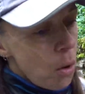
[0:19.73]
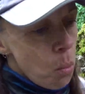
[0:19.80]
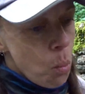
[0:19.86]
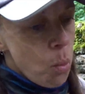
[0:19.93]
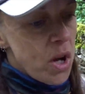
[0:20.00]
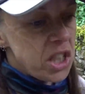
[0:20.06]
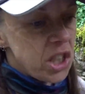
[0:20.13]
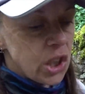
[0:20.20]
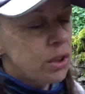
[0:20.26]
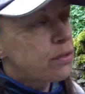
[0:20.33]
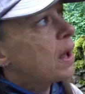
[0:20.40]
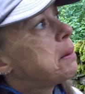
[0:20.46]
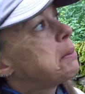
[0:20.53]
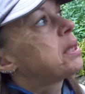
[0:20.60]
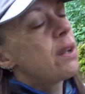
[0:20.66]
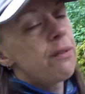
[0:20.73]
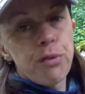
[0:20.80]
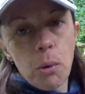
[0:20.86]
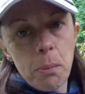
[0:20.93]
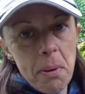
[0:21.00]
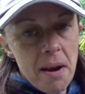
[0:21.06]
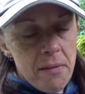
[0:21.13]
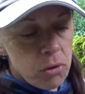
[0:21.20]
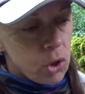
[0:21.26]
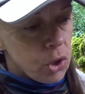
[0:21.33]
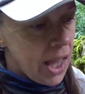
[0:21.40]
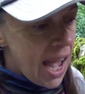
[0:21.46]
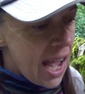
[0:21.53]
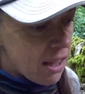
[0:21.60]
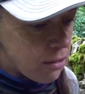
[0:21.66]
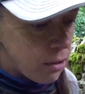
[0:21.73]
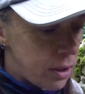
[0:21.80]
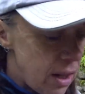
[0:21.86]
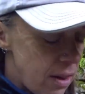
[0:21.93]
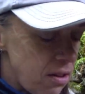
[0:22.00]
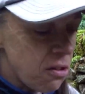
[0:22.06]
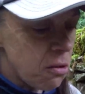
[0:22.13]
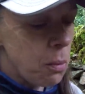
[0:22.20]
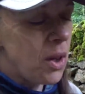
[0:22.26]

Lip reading: which is famous for Peveril Castle. Now this is one